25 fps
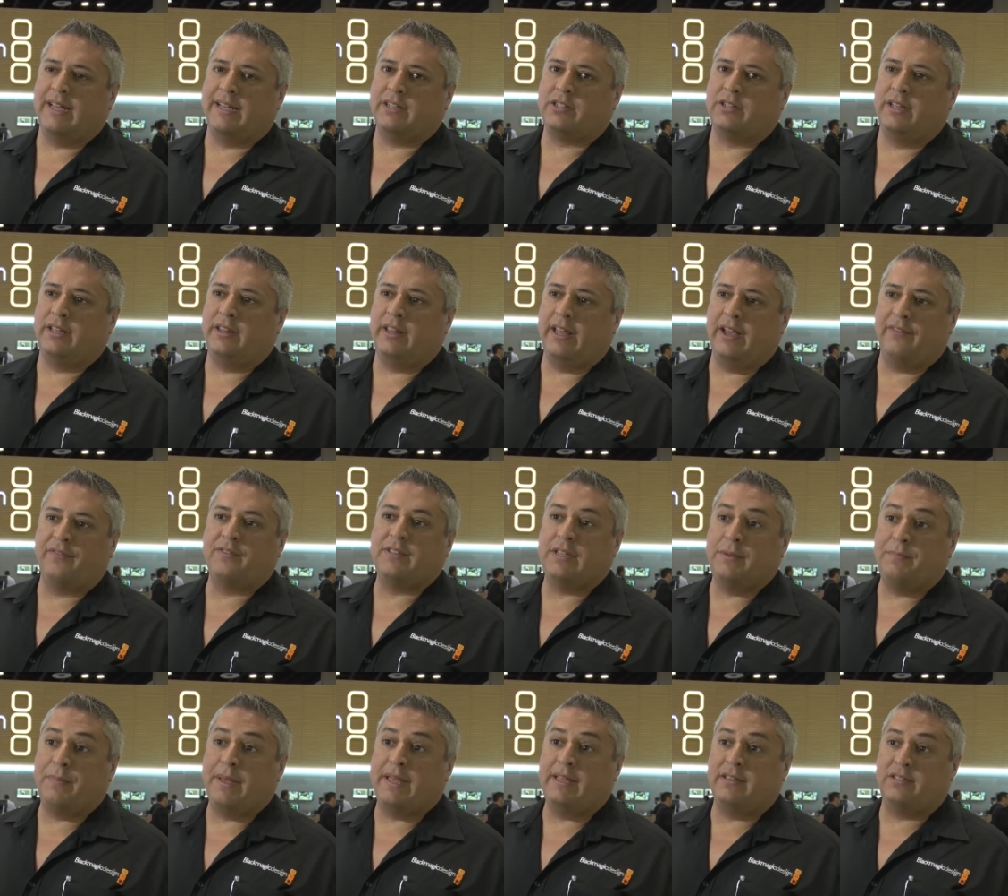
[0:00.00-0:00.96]
actually the
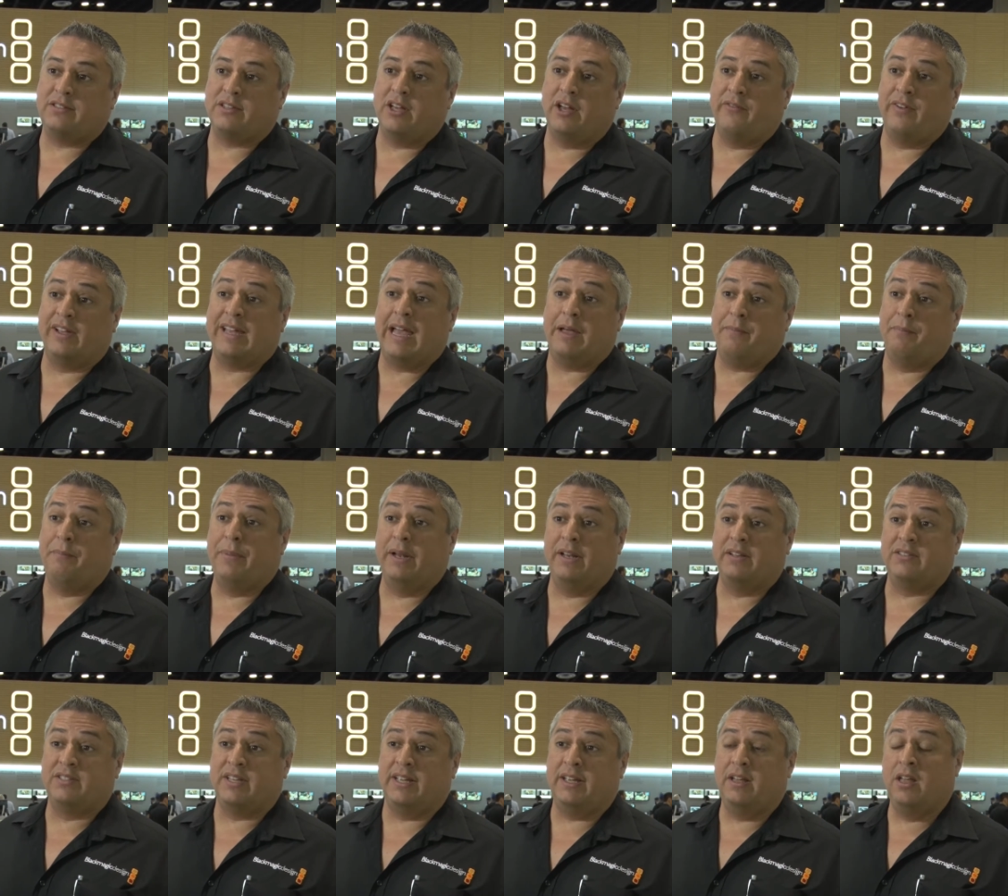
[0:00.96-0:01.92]
Ftp server
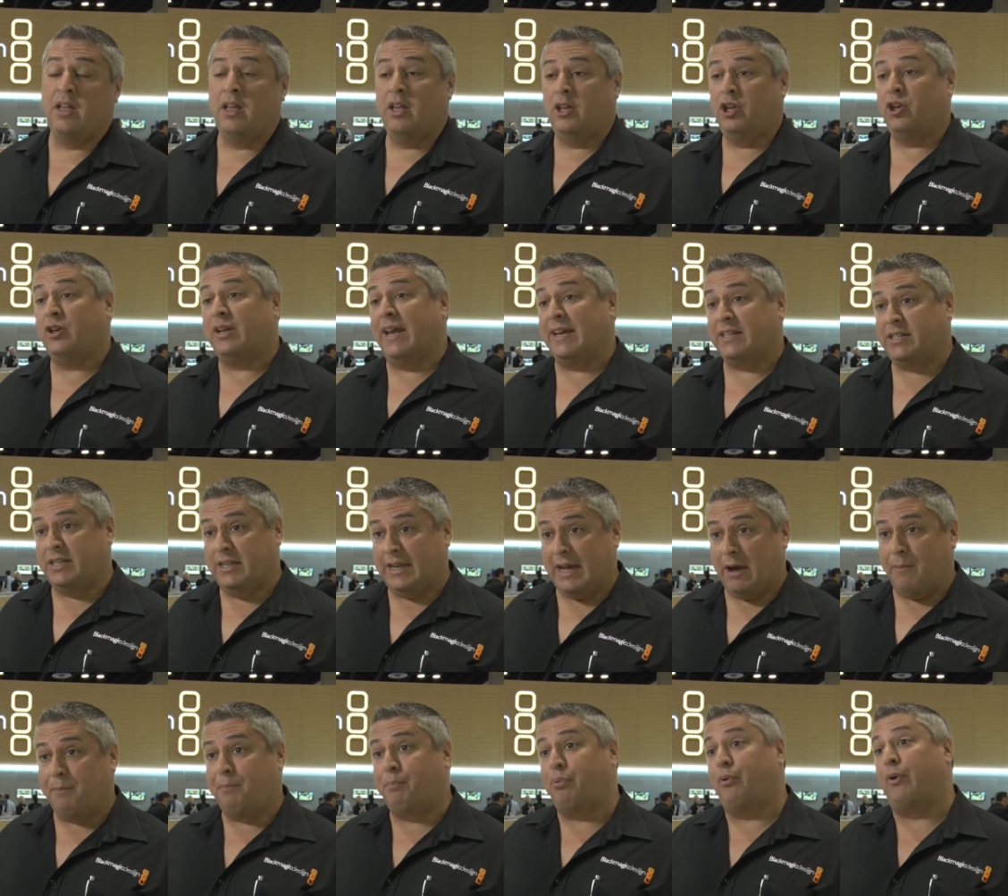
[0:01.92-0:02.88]
capability. You can actually
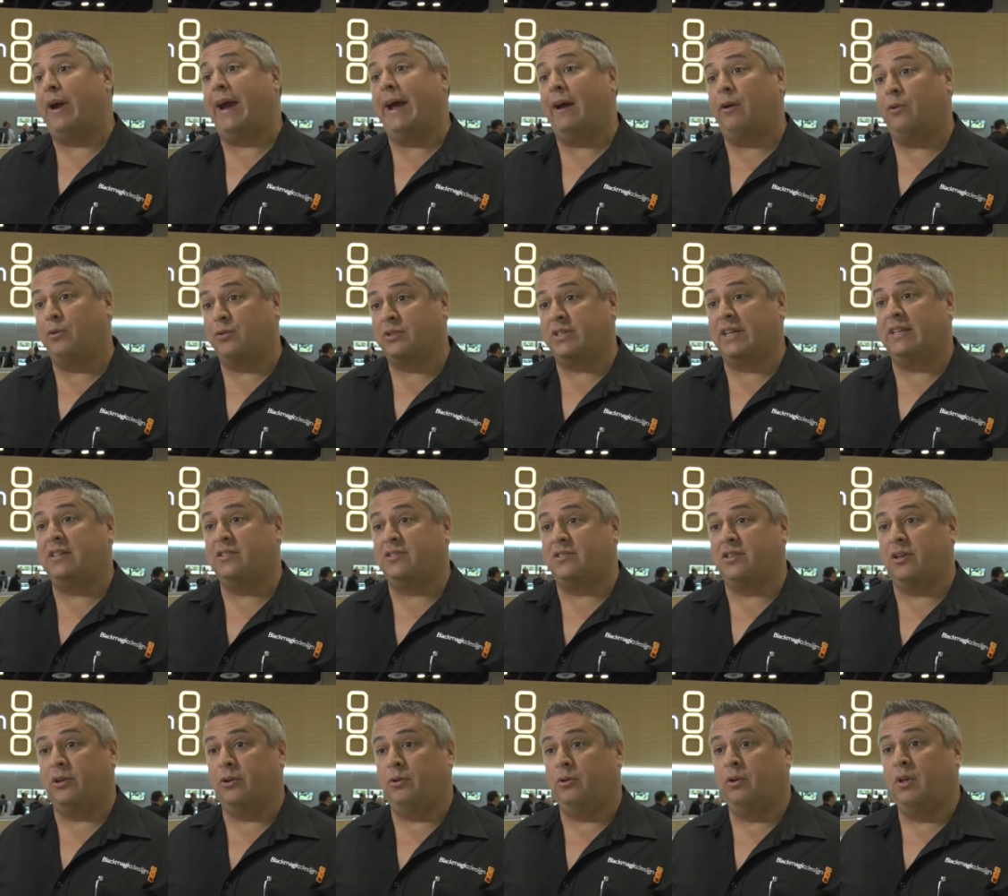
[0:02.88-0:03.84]
now browse
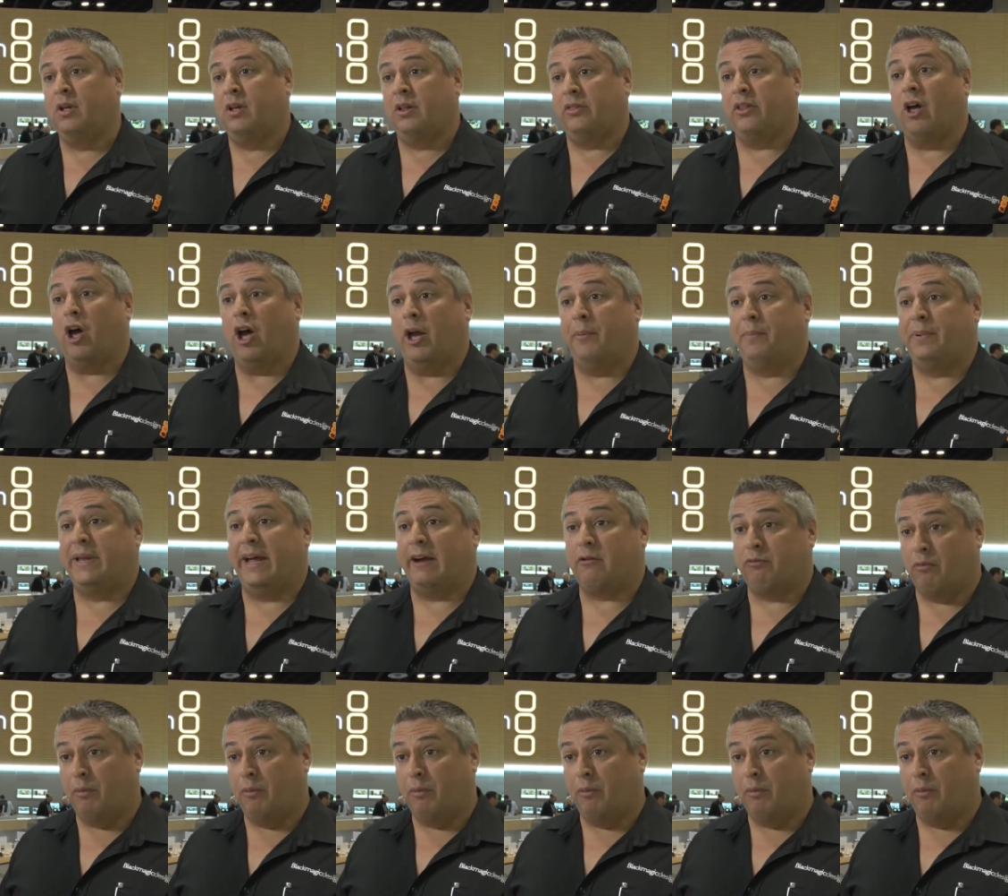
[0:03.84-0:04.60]
into the HyperDeck